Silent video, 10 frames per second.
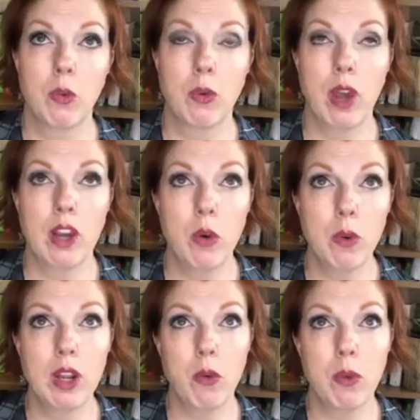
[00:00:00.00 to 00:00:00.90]
I know
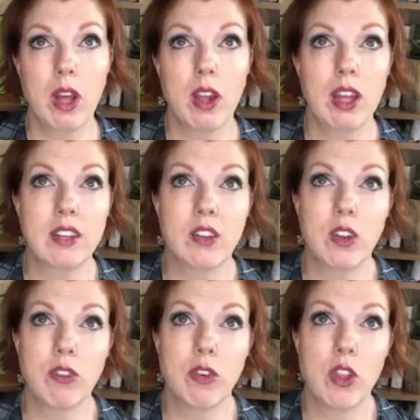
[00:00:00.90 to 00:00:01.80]
we all like to
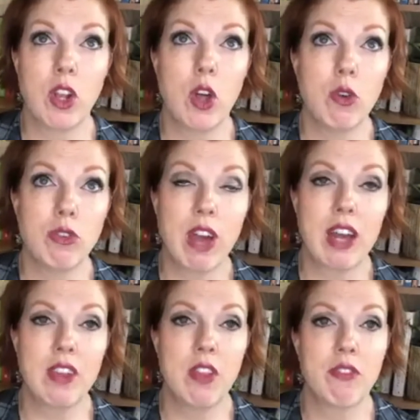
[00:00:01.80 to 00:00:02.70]
look for the
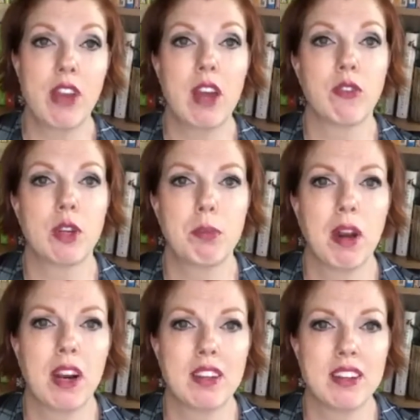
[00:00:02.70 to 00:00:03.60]
low-fat and the fat-free
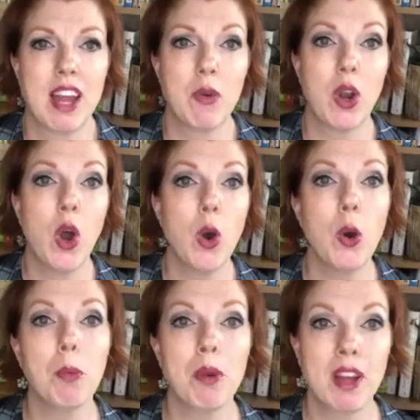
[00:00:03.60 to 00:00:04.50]
products, and I would
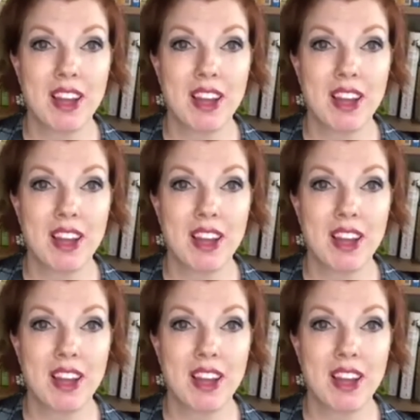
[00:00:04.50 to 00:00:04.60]
hope,